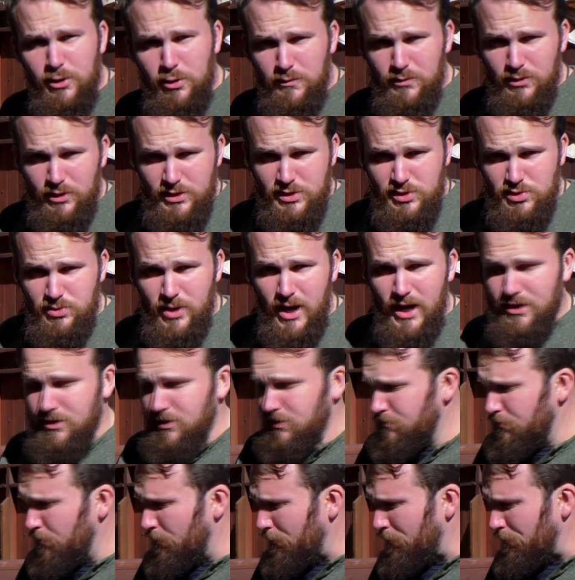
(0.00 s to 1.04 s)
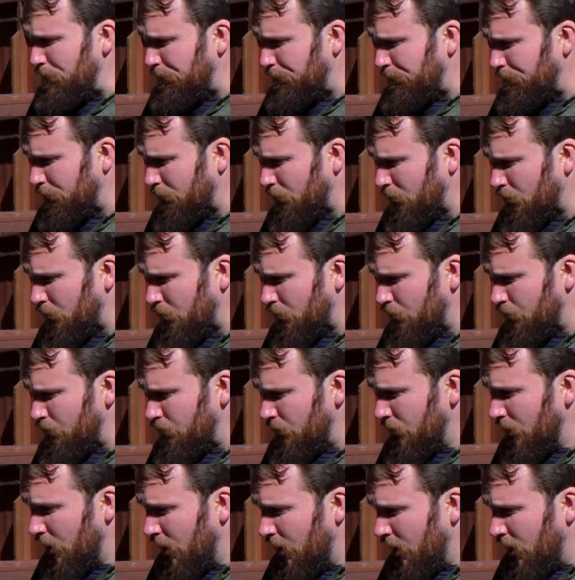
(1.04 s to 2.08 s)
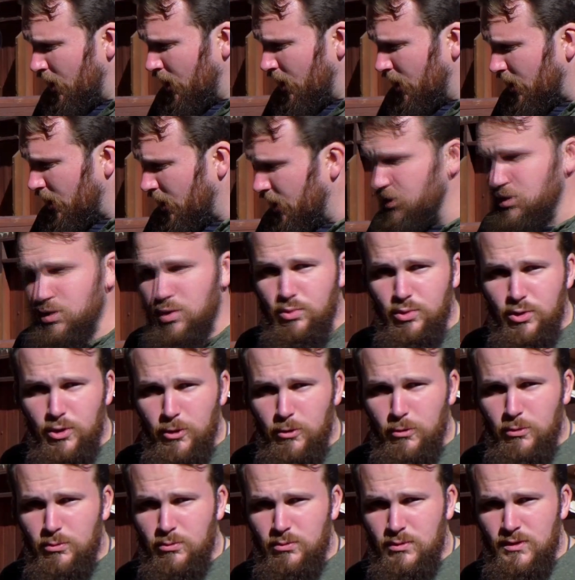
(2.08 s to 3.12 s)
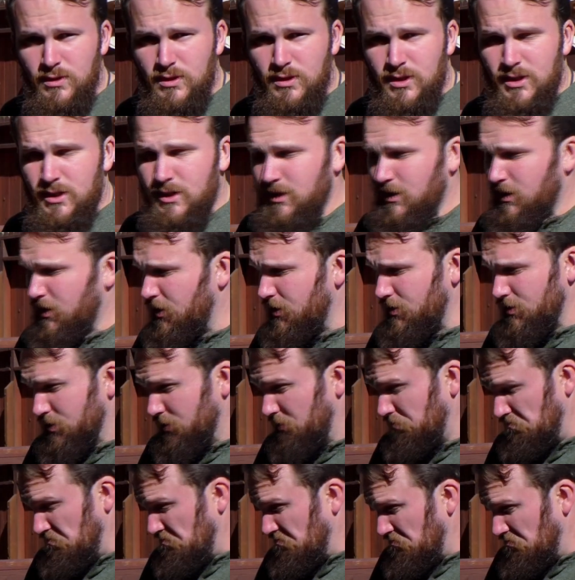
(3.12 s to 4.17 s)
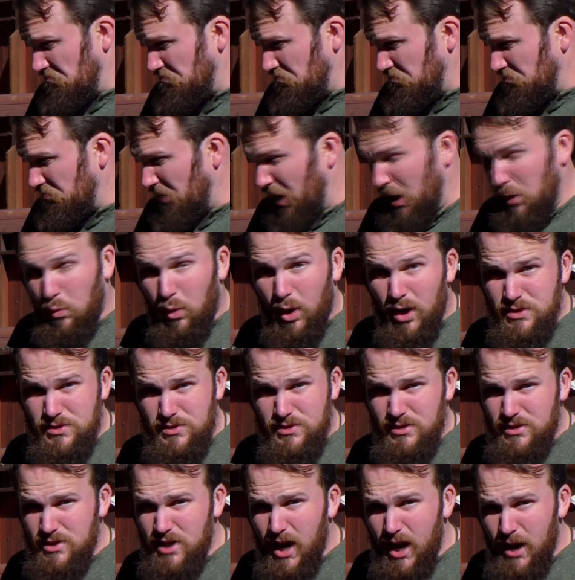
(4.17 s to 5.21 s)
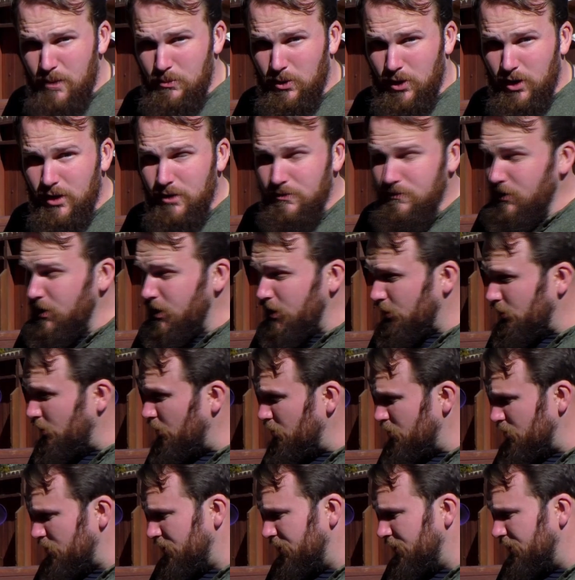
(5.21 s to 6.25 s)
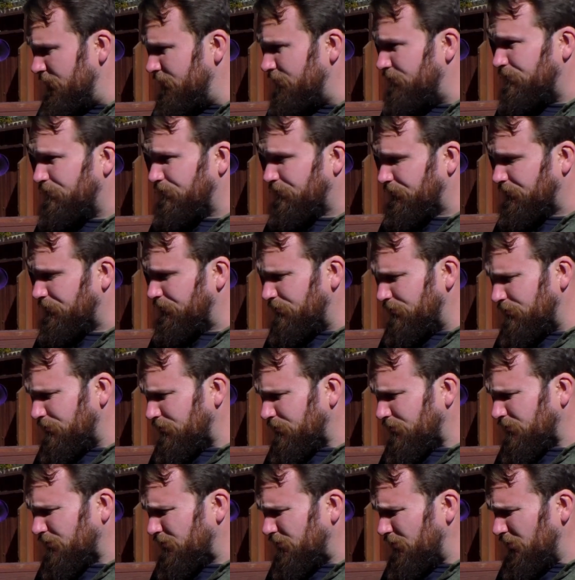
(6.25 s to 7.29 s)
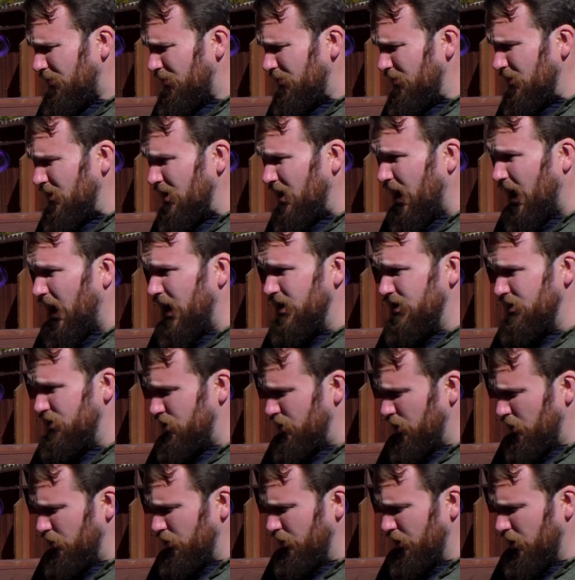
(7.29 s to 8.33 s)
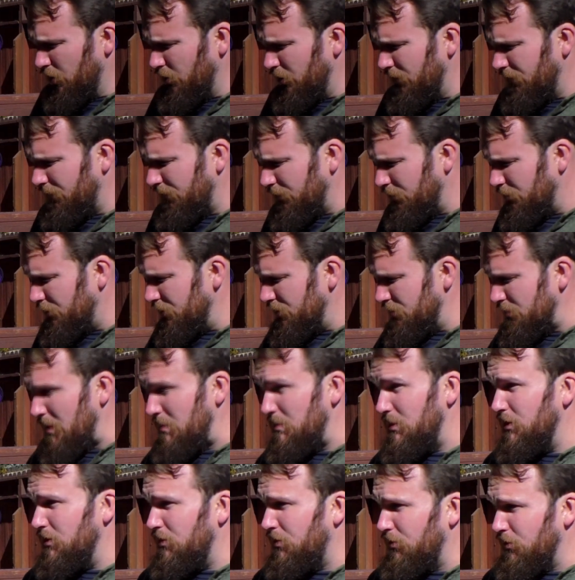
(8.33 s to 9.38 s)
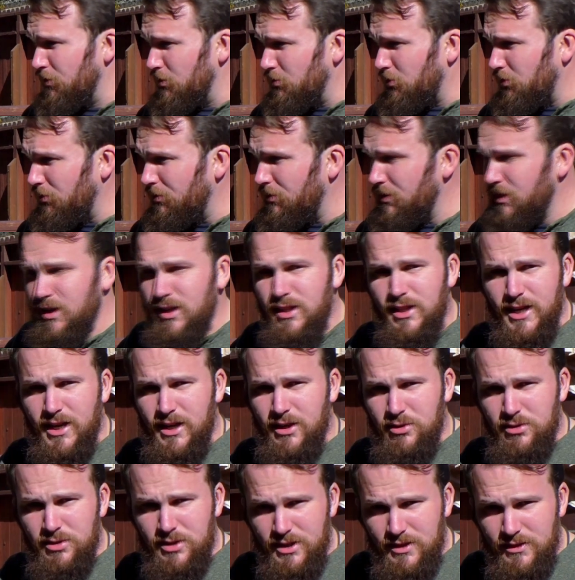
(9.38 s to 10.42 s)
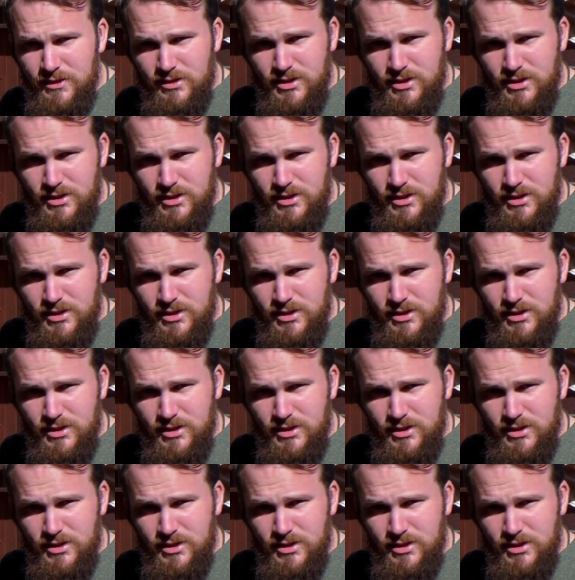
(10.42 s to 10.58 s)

over extracted. And I don't know, because I watched the time on it very closely. I don't know if it was maybe a thermal thing, like I couldn't get the